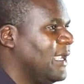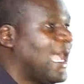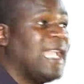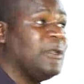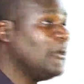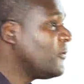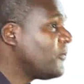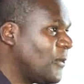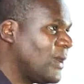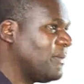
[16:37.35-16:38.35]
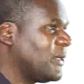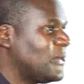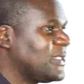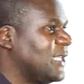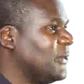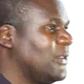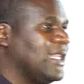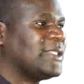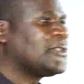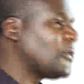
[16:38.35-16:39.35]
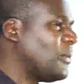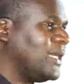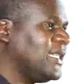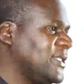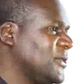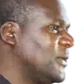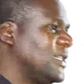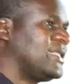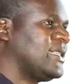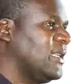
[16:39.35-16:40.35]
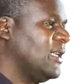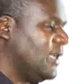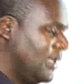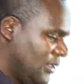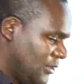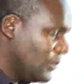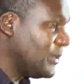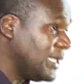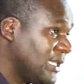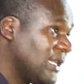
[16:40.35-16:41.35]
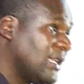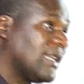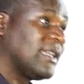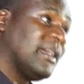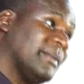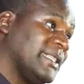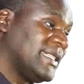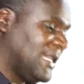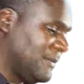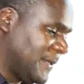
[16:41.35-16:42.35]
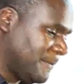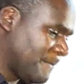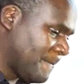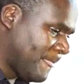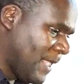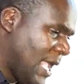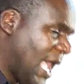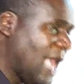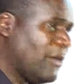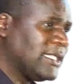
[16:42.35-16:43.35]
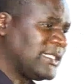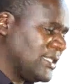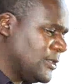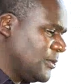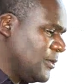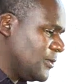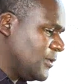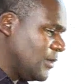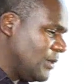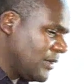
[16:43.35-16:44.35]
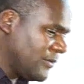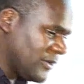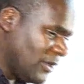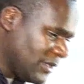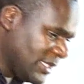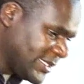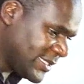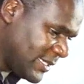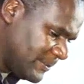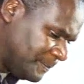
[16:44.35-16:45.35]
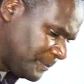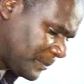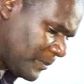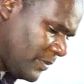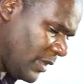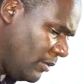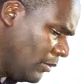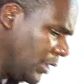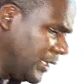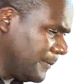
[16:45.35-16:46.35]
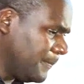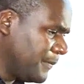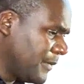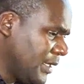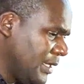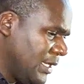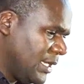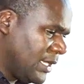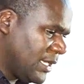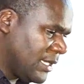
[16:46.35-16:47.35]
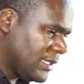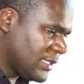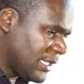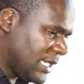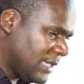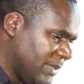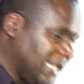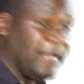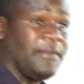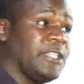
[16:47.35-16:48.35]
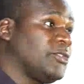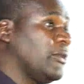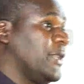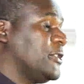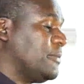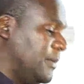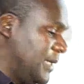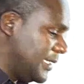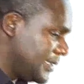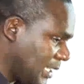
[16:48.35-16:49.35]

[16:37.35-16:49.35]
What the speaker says: I look forward because I know there are so many stories you will come and tell me. I want us to go to the Word of God this morning, and I believe that you're going to be blessed.